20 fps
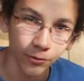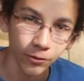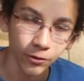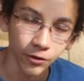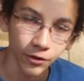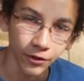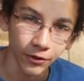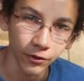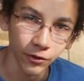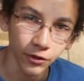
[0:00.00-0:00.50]

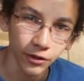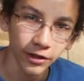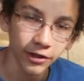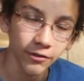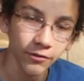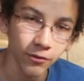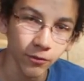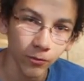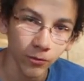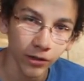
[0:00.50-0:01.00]
or you're
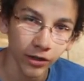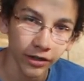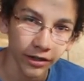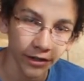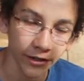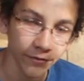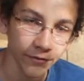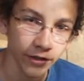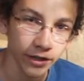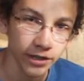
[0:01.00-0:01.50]
looking for one
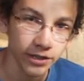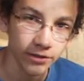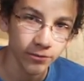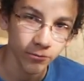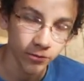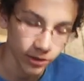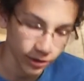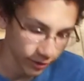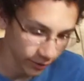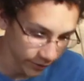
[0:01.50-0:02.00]
and you found
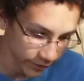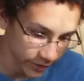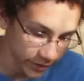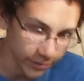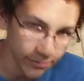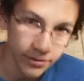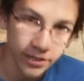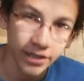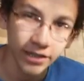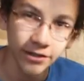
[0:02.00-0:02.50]
one under
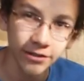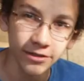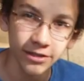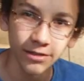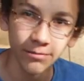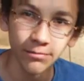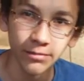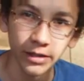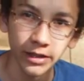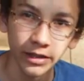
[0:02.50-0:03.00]
some tent or
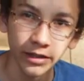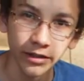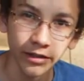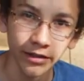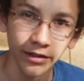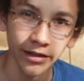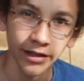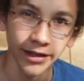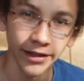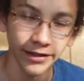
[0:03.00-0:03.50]
something
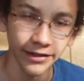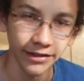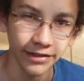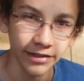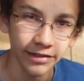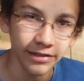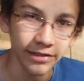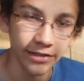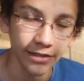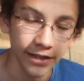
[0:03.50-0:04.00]
and you
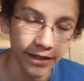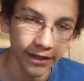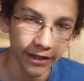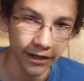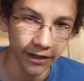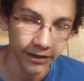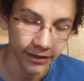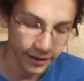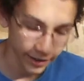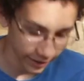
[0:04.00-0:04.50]
need to take it
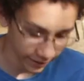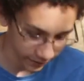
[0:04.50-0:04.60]
out of the